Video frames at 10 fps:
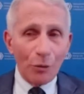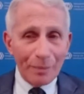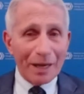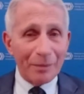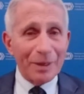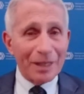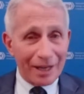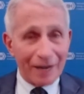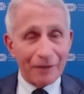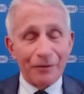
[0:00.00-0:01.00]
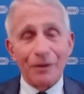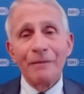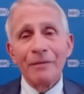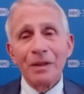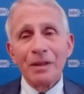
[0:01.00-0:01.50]
We better be
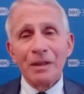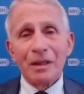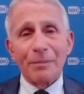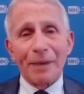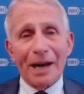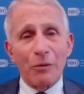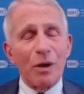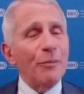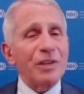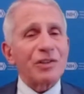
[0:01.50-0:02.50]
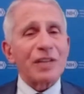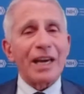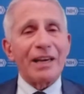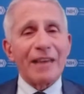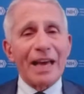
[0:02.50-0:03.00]
careful about when we
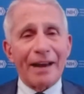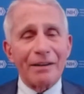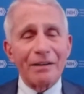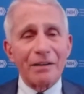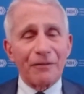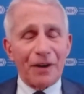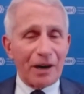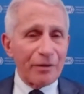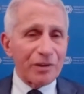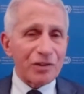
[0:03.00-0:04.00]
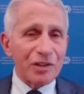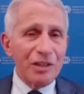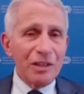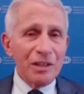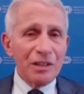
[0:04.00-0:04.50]
say that the virus
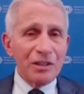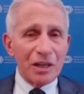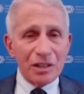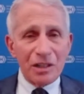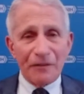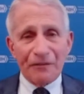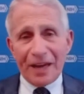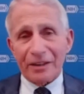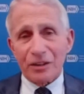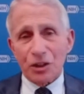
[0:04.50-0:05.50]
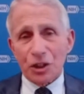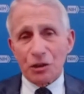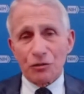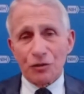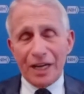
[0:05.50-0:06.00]
doesn't affect
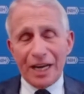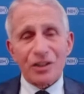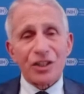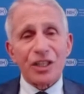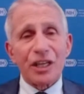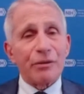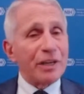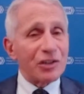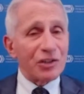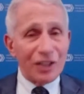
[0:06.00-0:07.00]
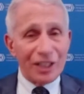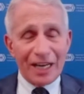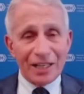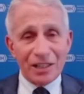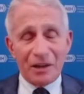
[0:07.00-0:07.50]
children as
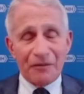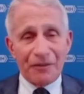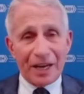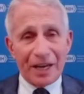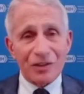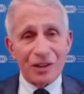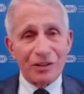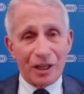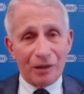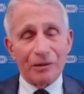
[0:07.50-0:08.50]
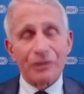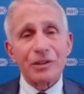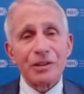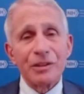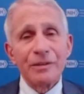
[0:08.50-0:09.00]
seriously as it affects
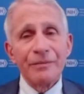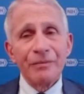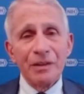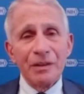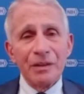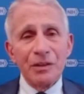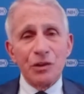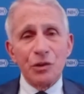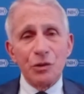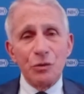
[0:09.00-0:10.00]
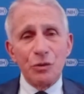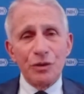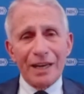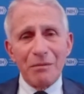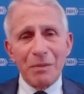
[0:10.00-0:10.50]
adults, to
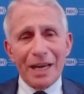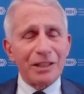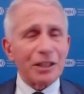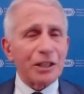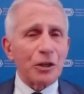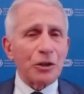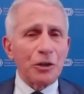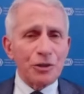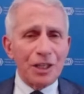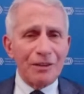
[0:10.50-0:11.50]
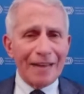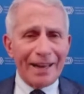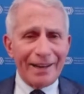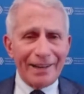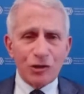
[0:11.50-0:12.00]
then make the conclusion
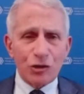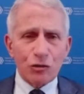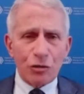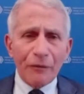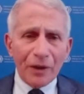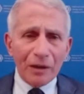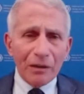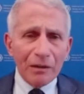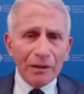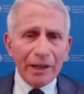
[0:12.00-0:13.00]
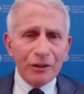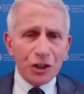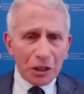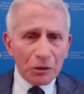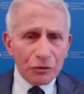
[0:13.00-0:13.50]
that it's trivial in
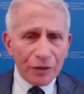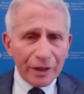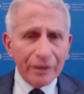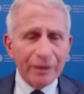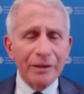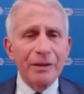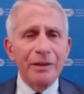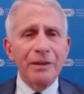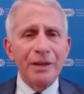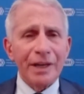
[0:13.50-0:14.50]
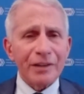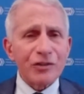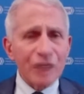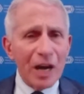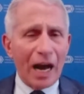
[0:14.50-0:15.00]
children.
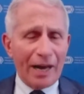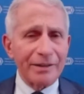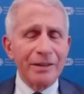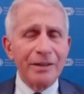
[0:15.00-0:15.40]
It's not.